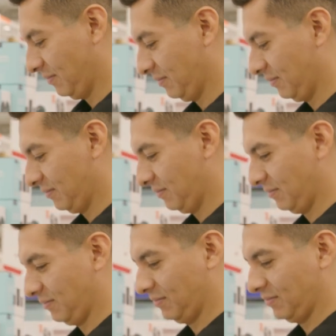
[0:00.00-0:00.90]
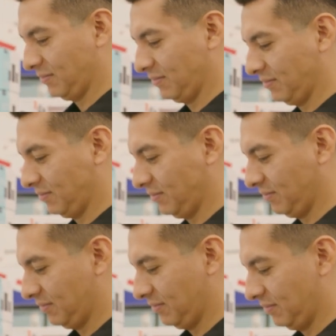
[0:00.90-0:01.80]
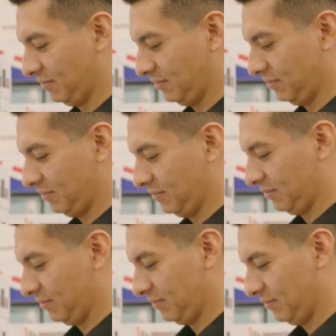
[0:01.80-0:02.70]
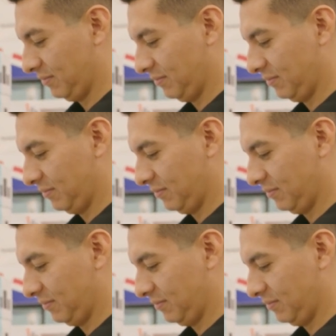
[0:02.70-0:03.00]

[no speech]